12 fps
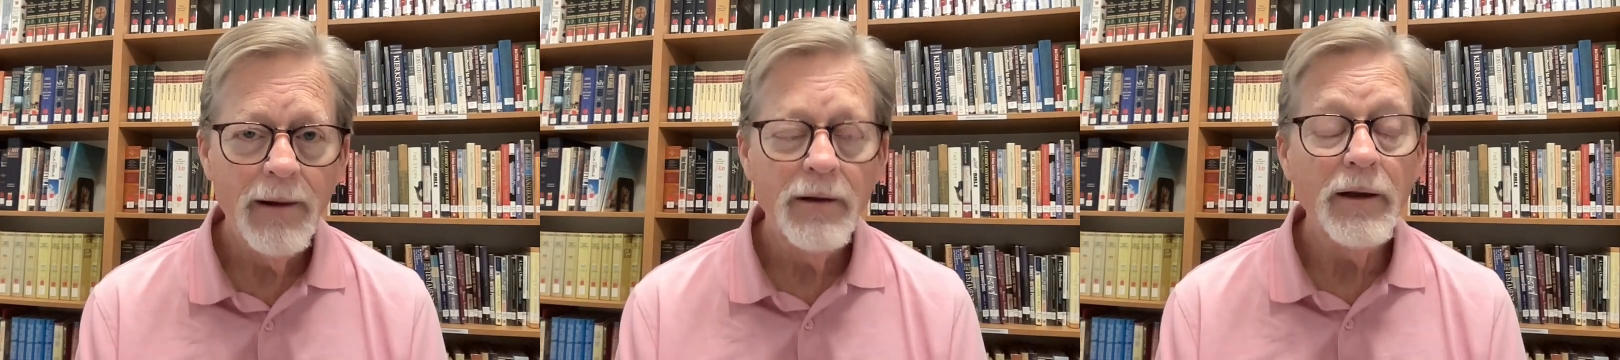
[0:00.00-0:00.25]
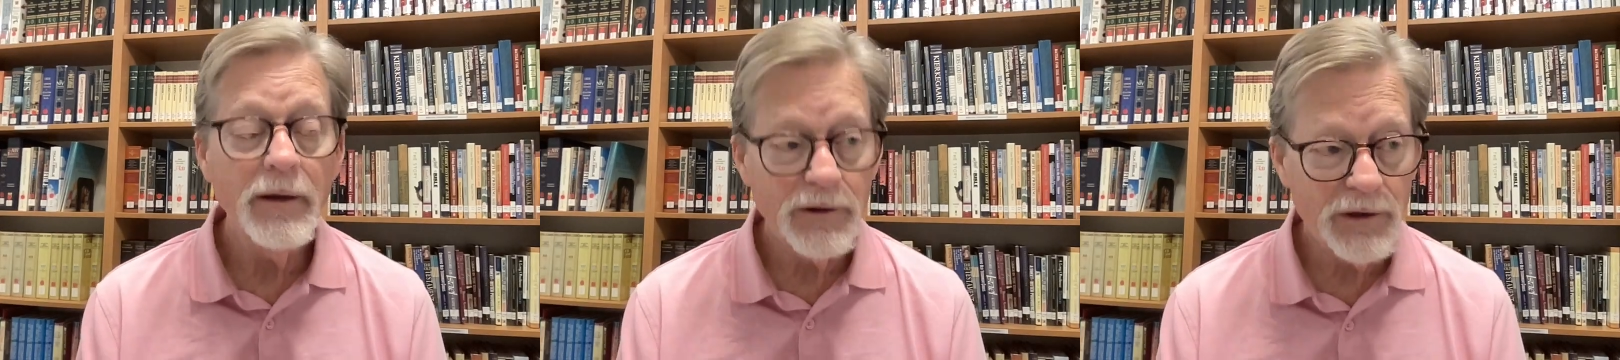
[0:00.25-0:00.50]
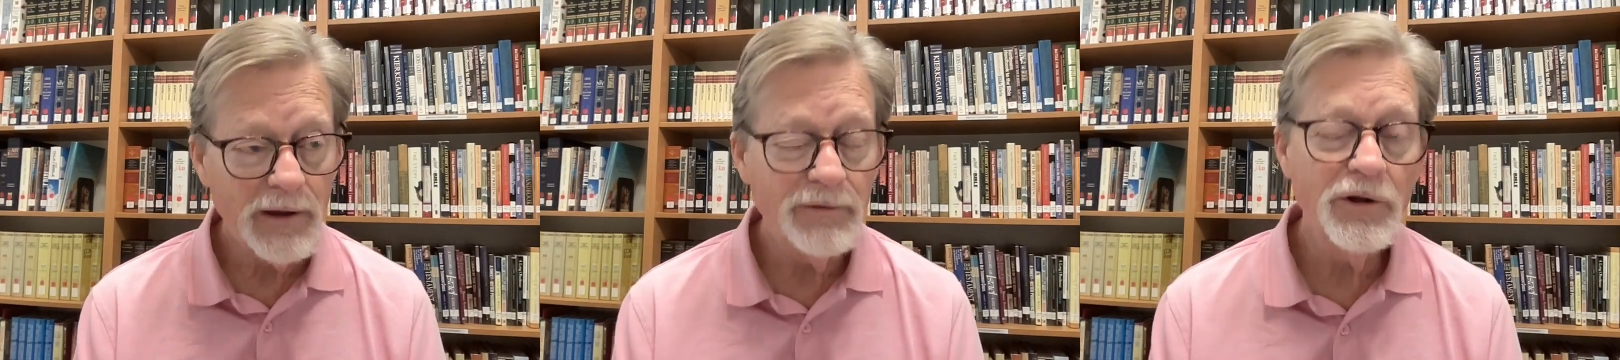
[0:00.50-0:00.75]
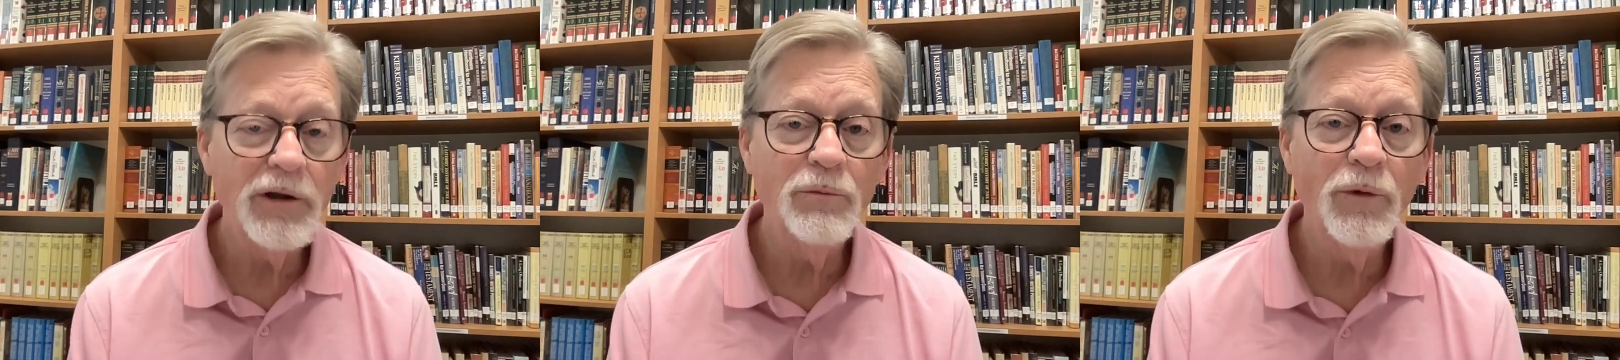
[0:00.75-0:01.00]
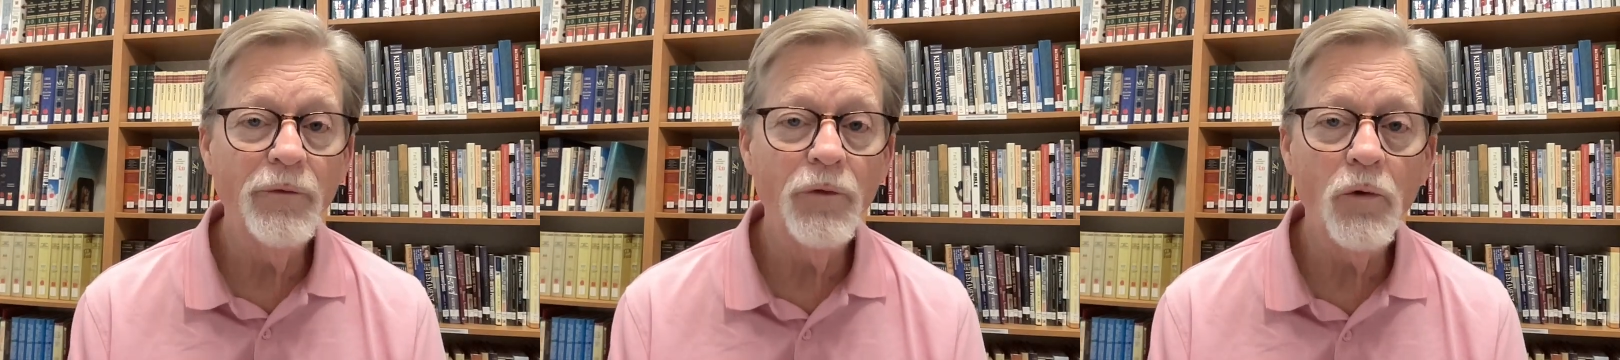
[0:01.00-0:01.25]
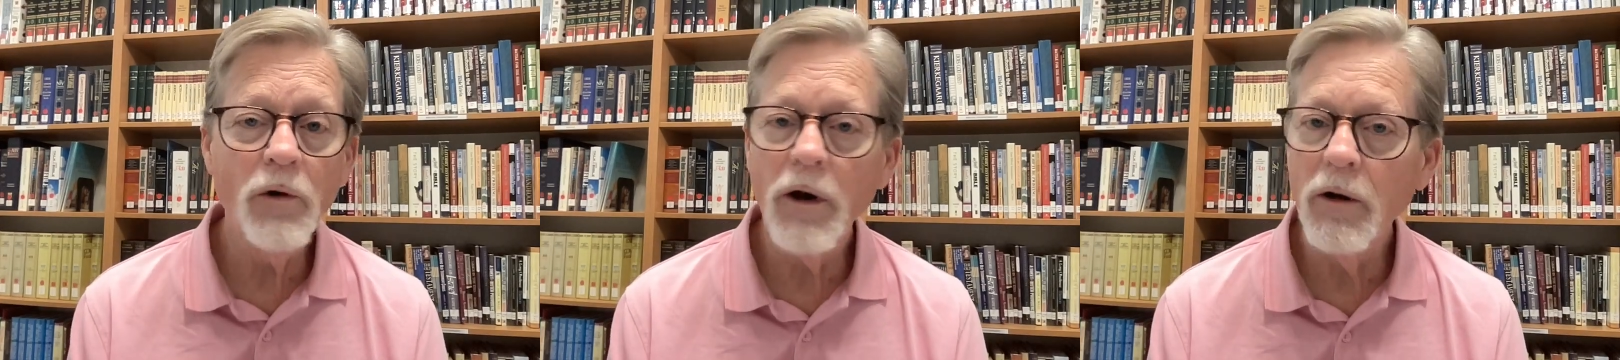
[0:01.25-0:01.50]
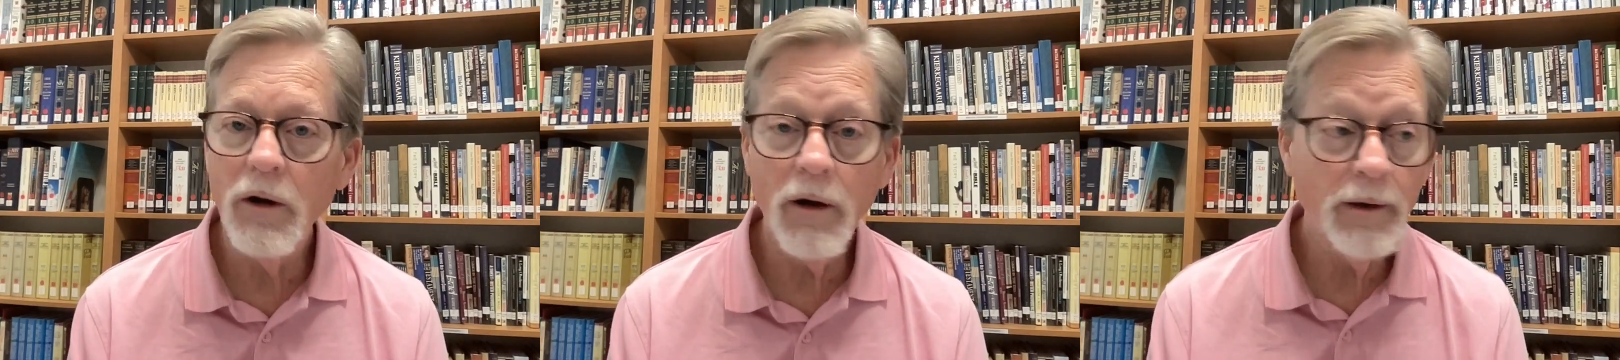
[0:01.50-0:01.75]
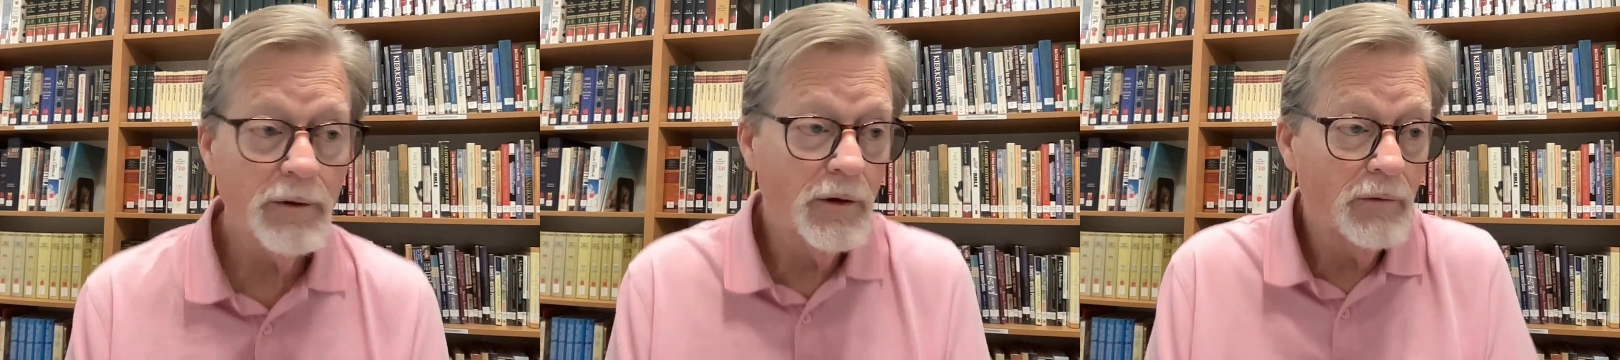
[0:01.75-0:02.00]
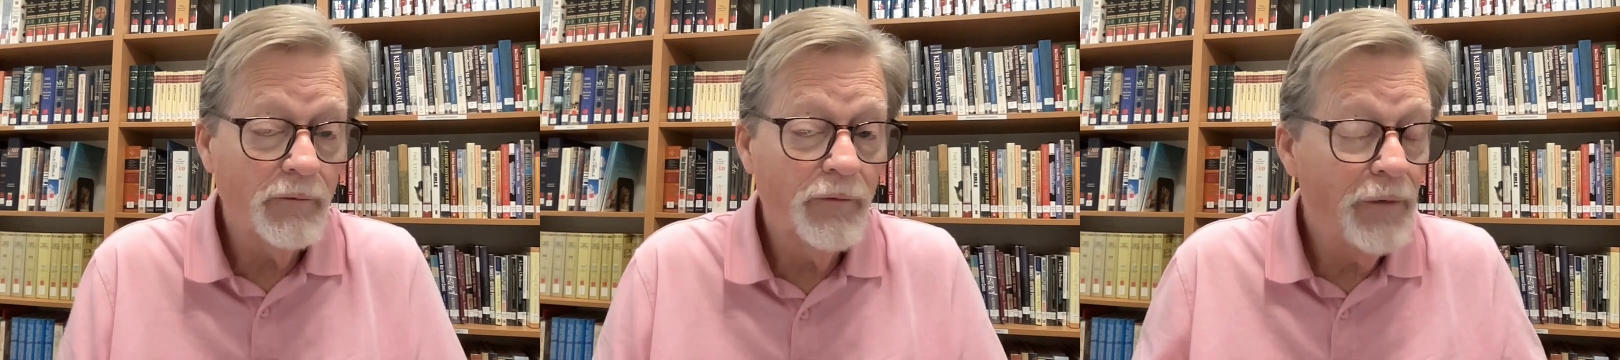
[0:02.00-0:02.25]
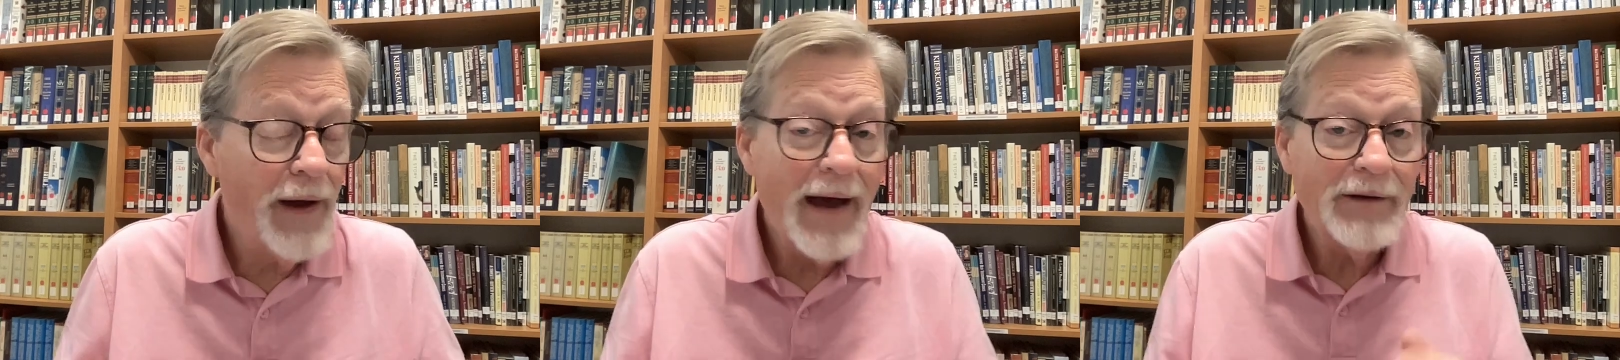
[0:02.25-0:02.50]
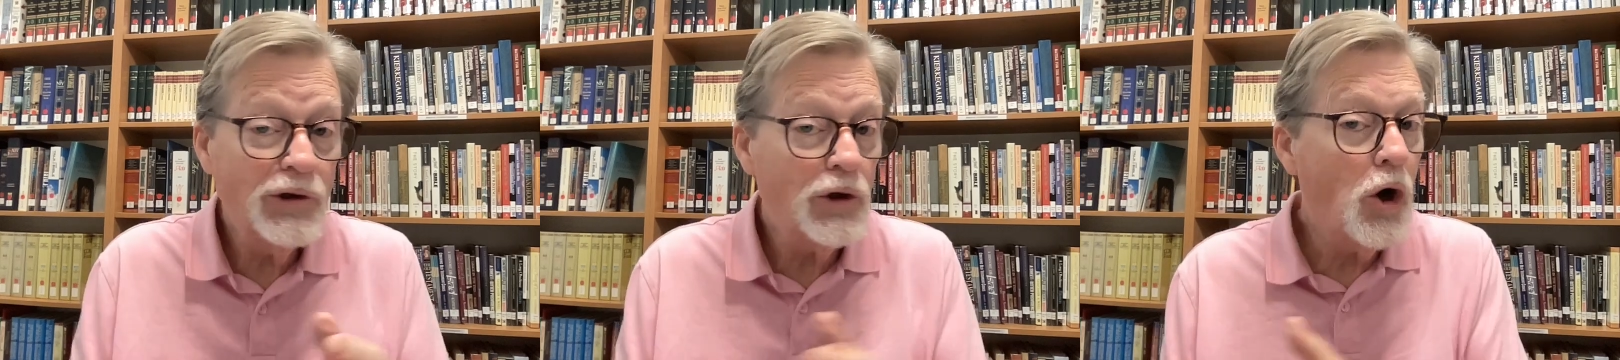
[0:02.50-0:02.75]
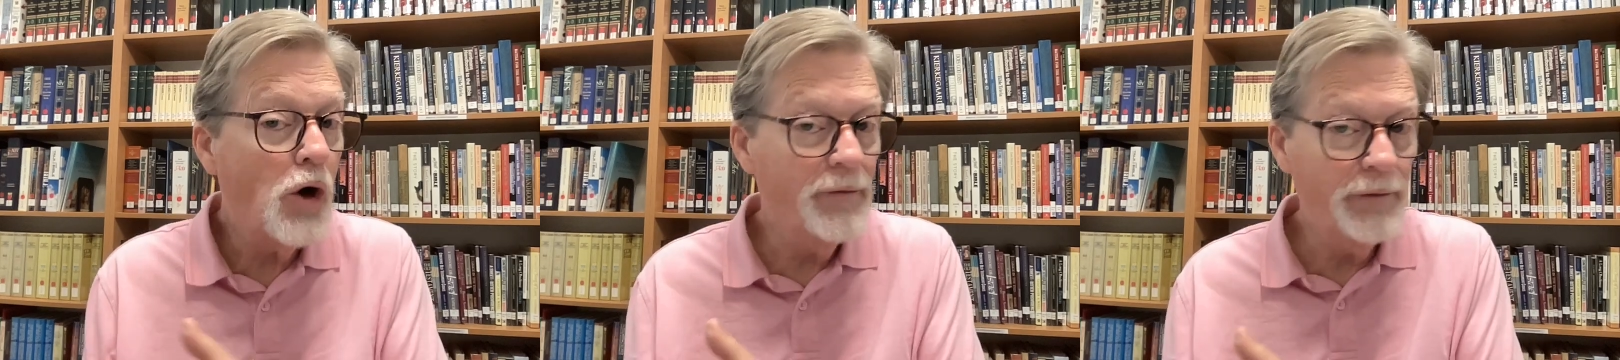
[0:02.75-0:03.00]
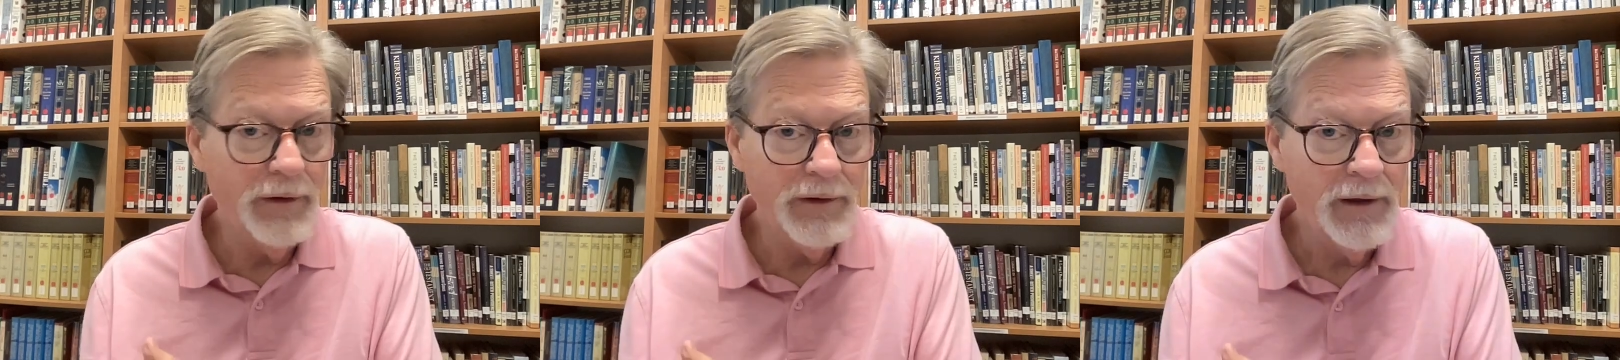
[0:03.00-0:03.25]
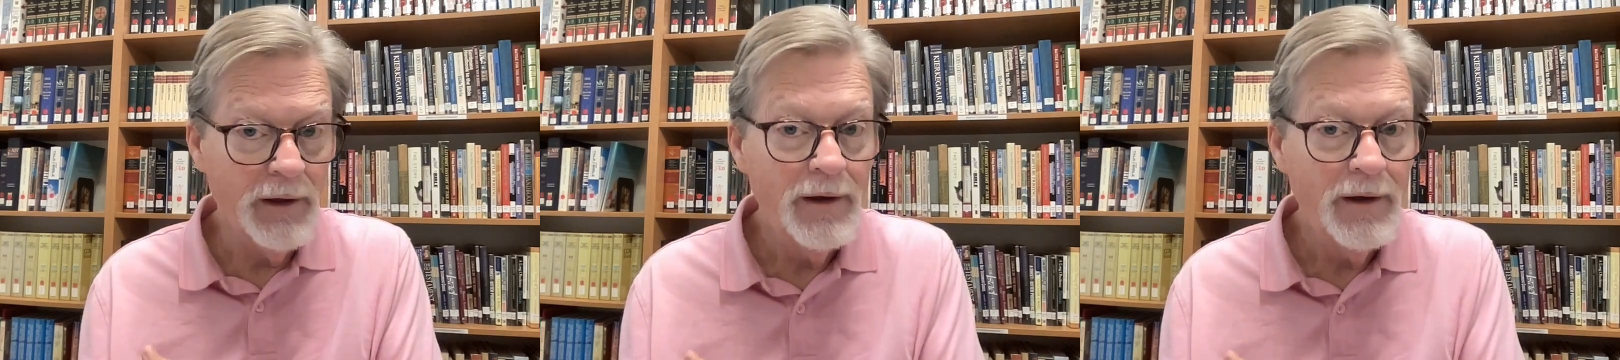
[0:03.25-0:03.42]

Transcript: And as I've said before, I don't fast often